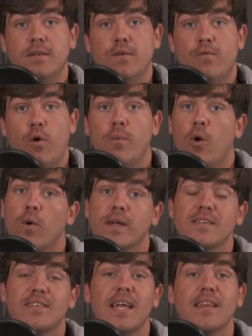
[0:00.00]
former Oregon
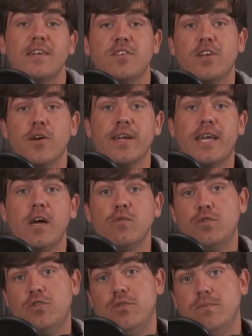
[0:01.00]
State legendary
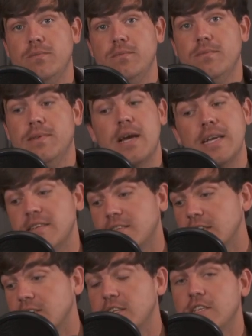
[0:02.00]
coach. Now, he's
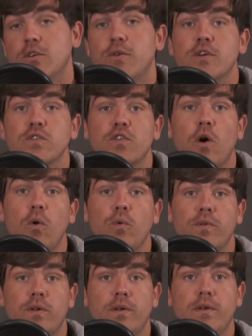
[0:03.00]
62 years
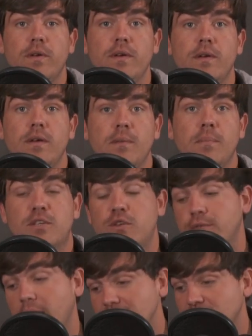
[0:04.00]
old, but
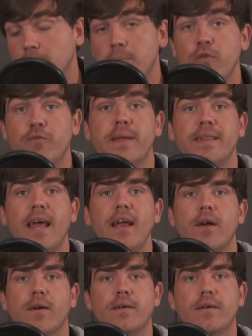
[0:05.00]
you've got some movement
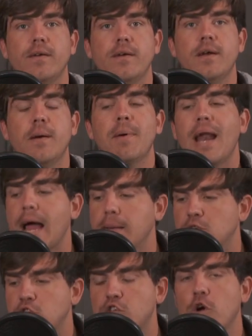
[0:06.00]
there. But I am
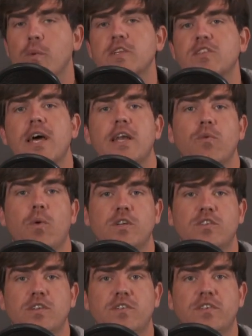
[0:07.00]
so excited to
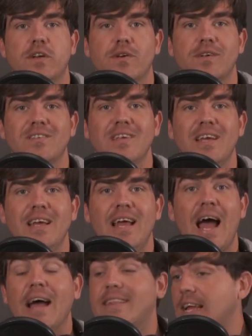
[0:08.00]
watch this series.
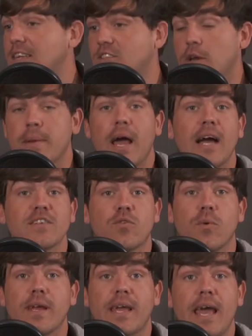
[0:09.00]
I think it's going to be
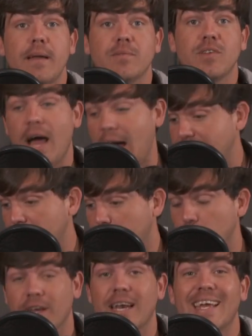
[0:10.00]
high-scoring games. I think
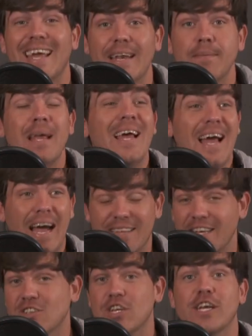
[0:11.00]

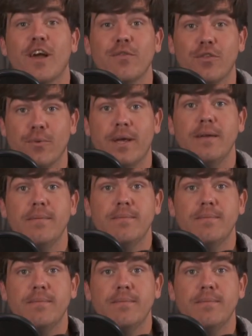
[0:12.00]
it's going to go three,